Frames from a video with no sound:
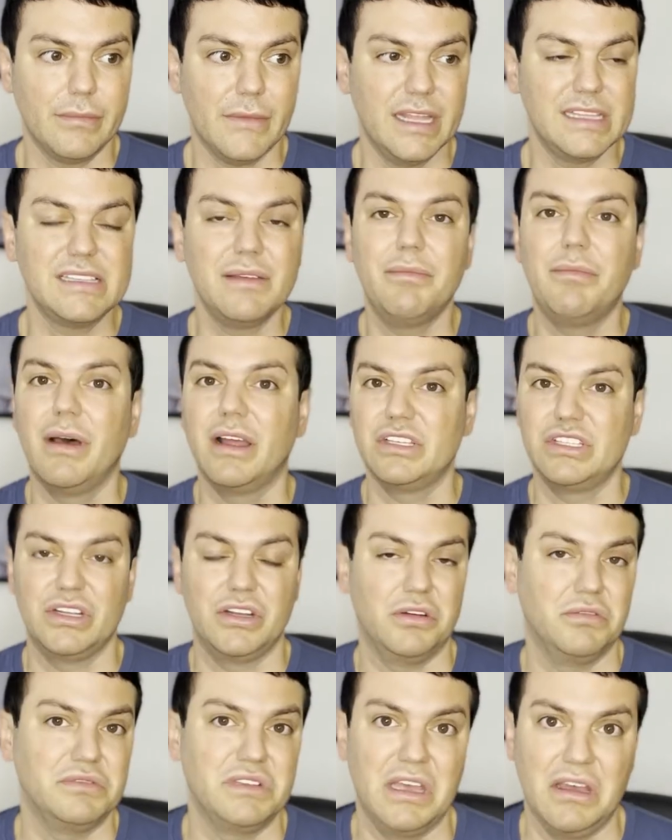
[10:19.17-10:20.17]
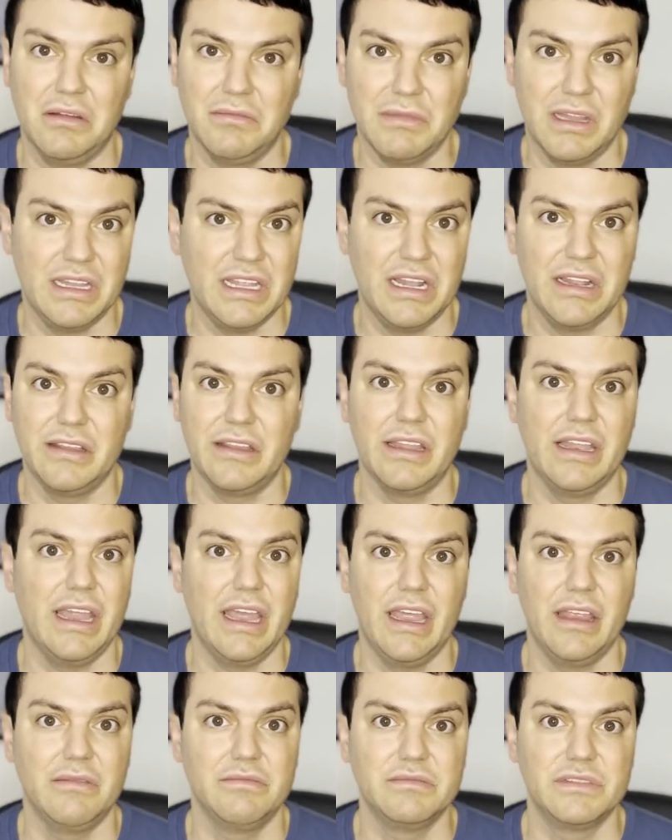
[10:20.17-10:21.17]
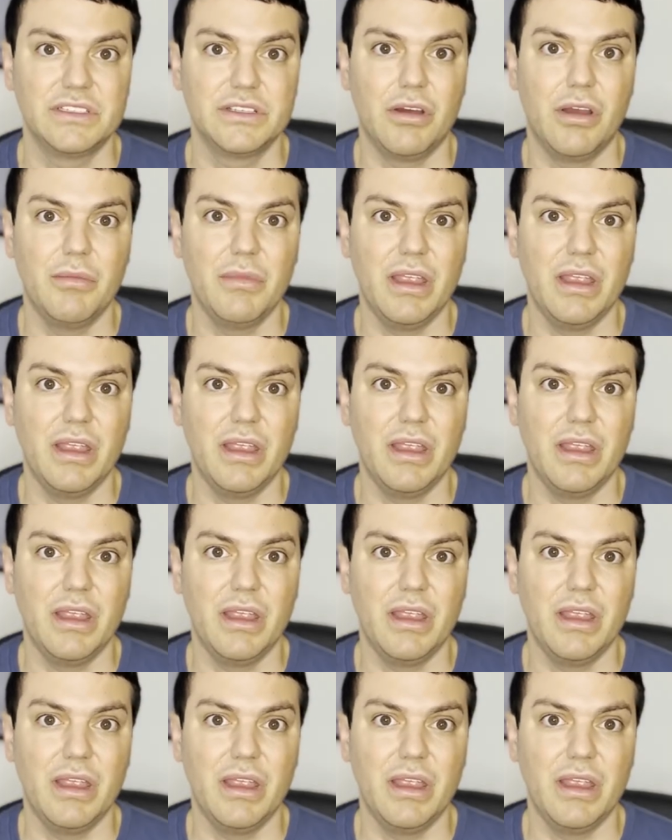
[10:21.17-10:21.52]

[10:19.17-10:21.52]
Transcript: It's a budget hotel at the end of the day. So, I